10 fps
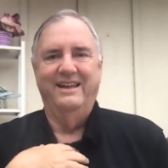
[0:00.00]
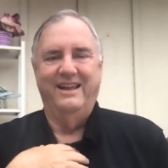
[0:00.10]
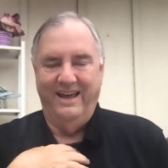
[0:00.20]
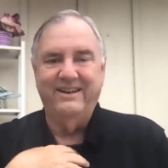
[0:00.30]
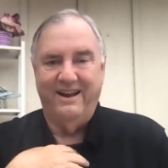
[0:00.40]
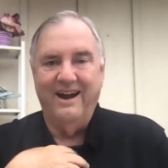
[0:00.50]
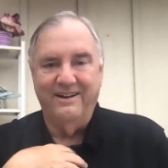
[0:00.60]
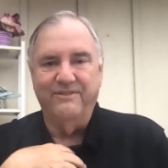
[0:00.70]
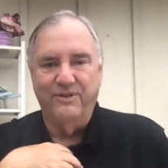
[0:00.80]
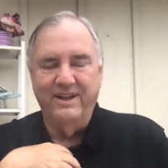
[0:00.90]
get tired
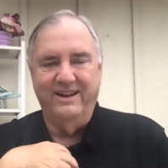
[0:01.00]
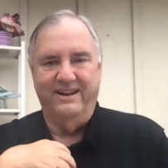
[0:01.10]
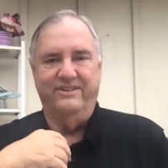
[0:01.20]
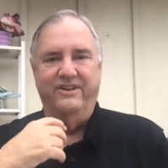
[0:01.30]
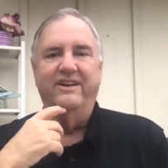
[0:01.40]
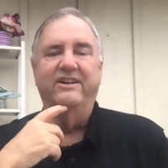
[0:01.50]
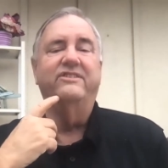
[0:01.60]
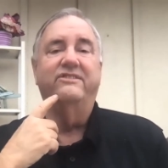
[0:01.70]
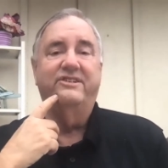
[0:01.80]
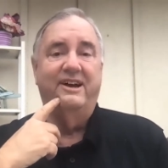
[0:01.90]
of reading
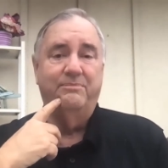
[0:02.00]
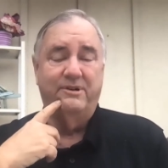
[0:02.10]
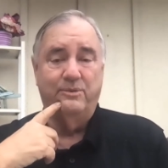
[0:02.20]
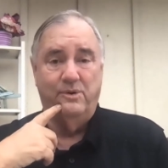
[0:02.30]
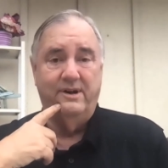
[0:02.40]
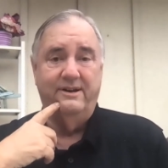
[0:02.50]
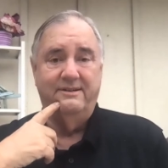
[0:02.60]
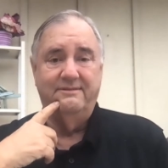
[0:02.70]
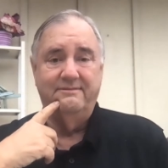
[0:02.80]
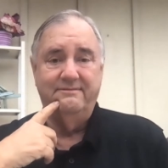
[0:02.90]
Genesis chapter 1
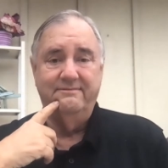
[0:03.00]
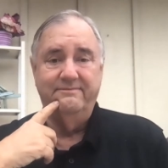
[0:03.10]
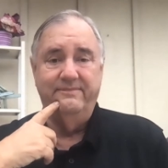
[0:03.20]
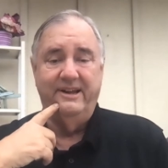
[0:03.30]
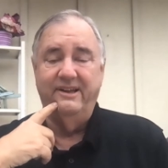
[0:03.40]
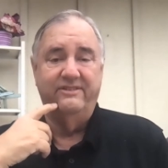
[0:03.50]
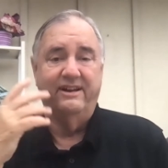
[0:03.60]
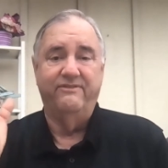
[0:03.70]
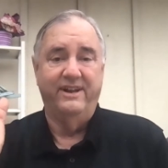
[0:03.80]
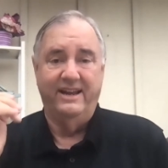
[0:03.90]
because
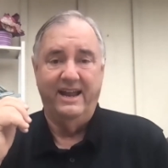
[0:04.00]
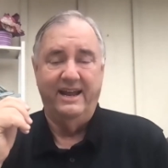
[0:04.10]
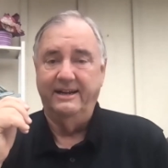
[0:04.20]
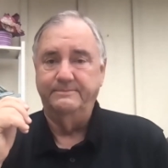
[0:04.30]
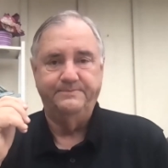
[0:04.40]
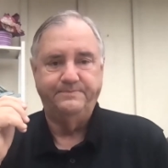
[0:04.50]
every day